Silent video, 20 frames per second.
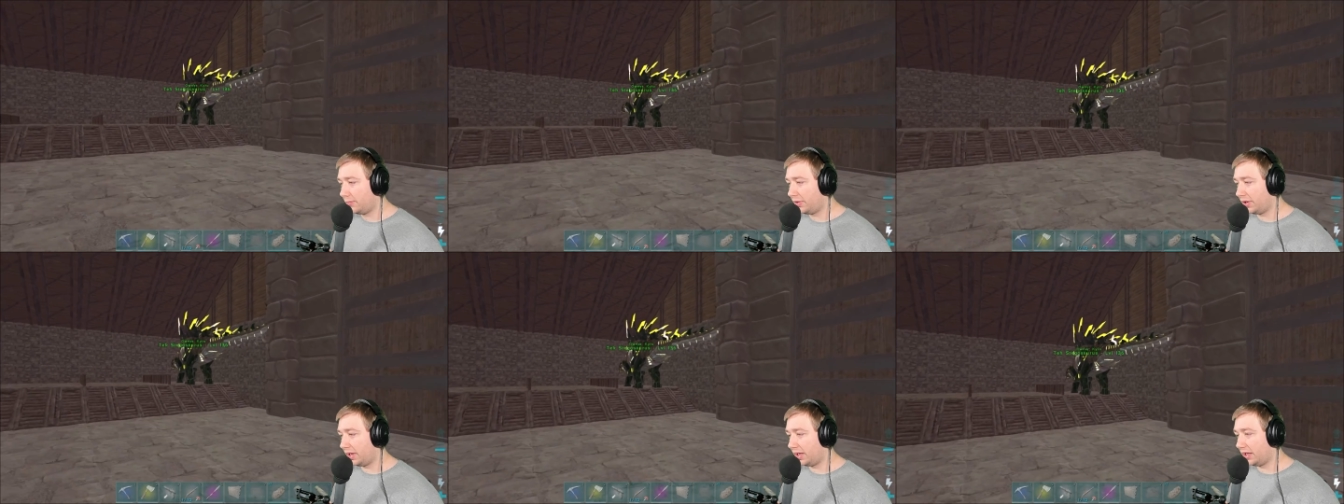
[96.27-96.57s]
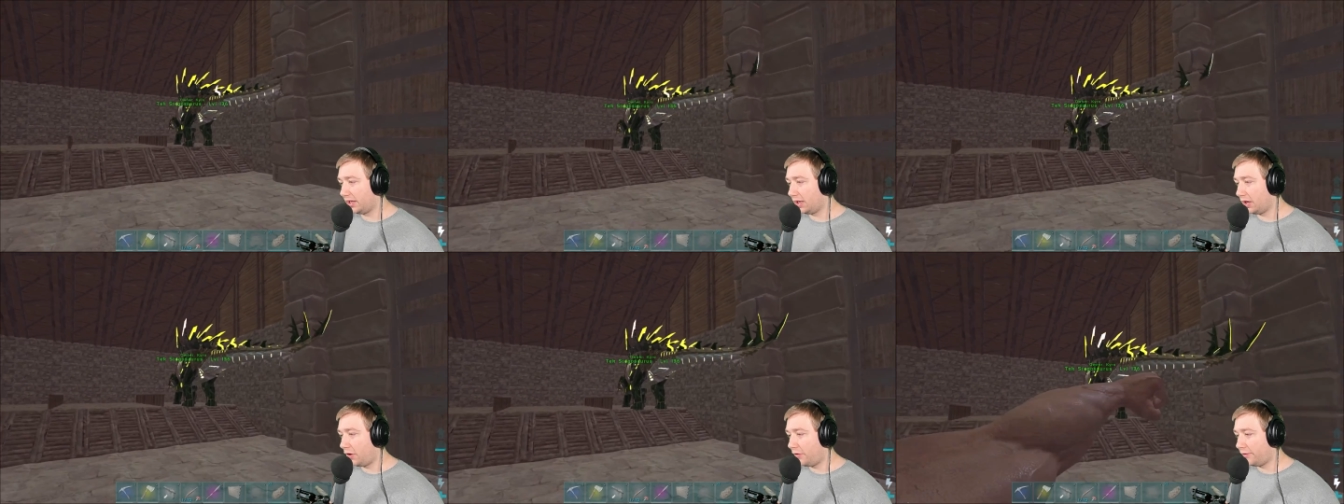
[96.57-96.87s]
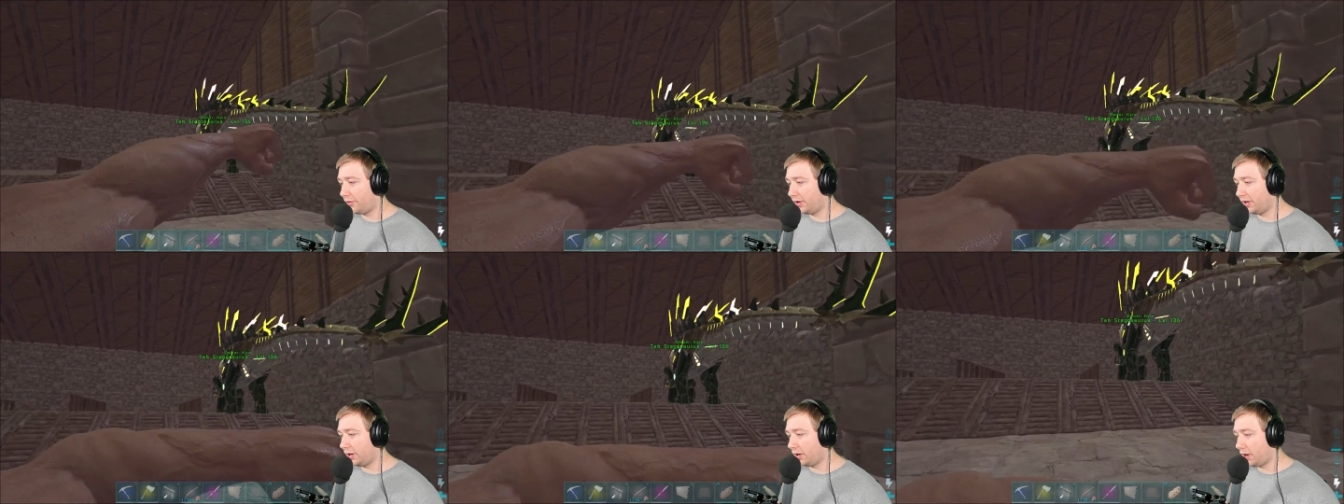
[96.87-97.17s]
But
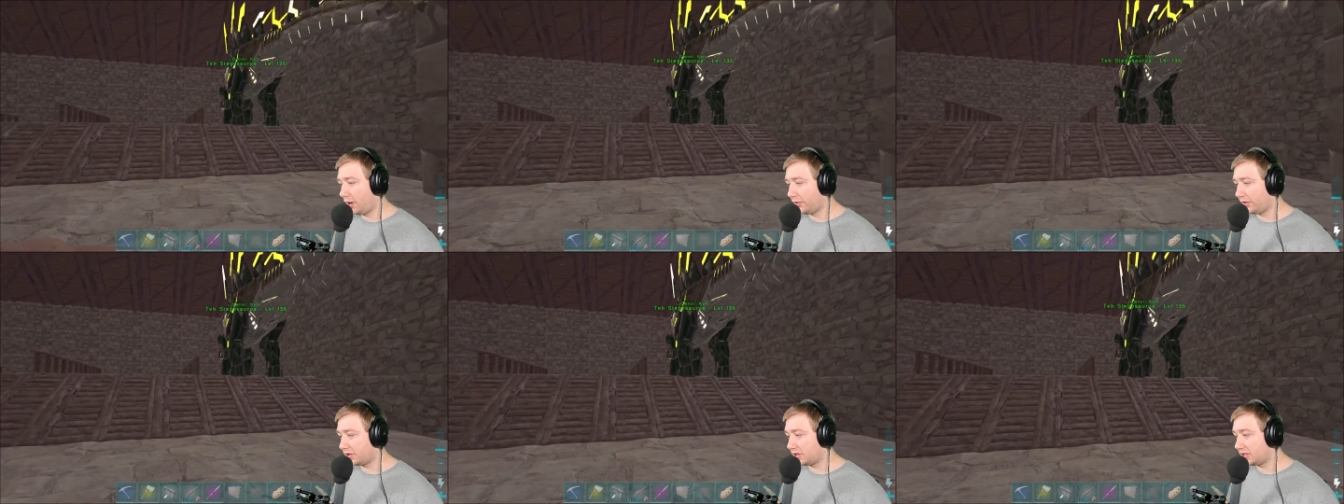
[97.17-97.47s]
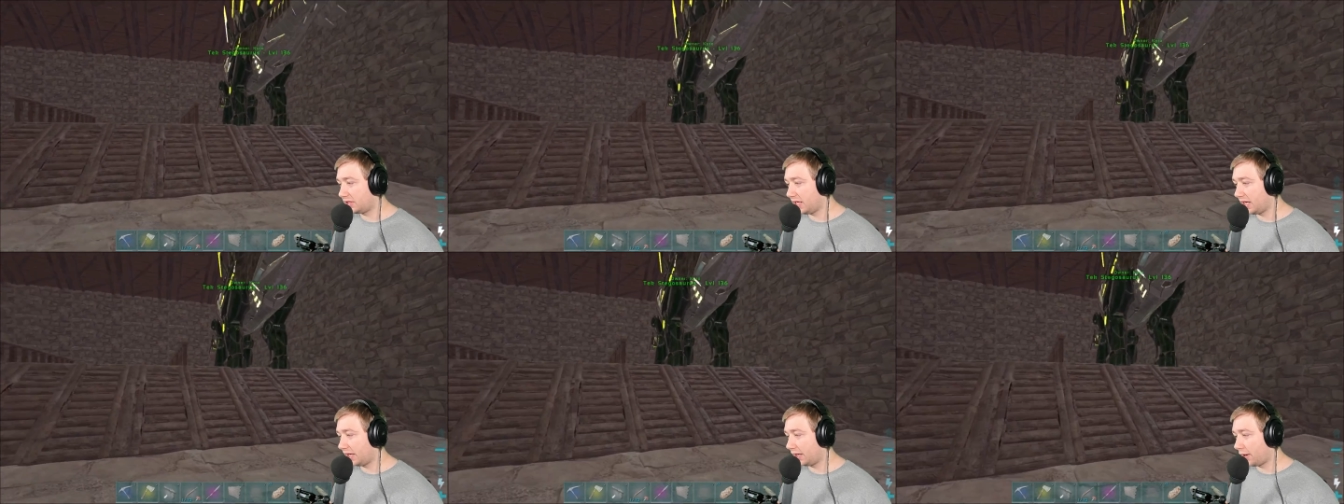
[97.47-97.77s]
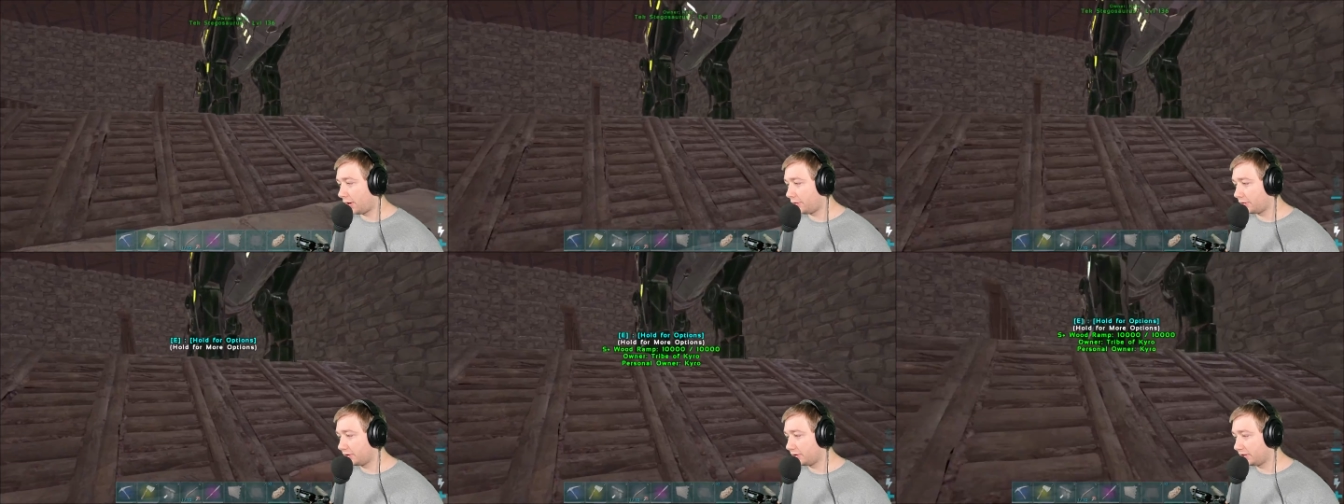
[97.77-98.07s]
over here on the
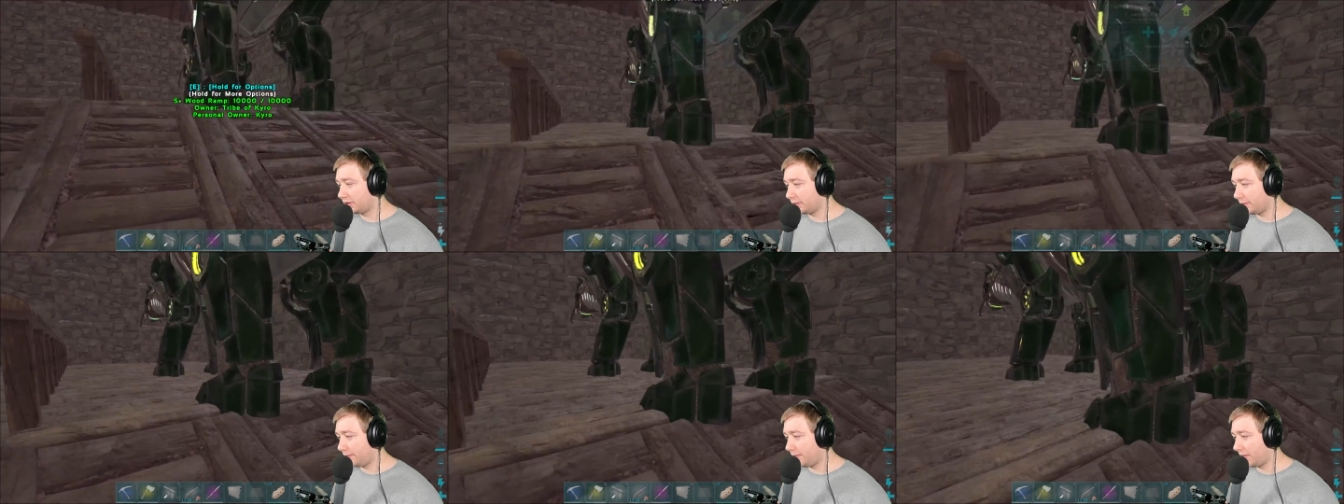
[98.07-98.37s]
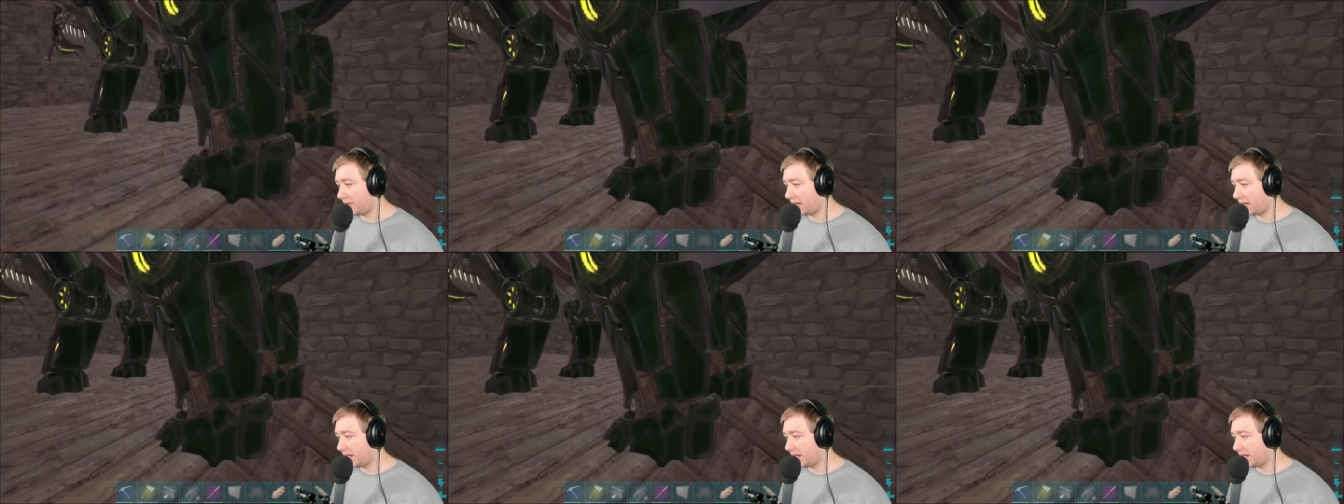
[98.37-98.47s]
stegos,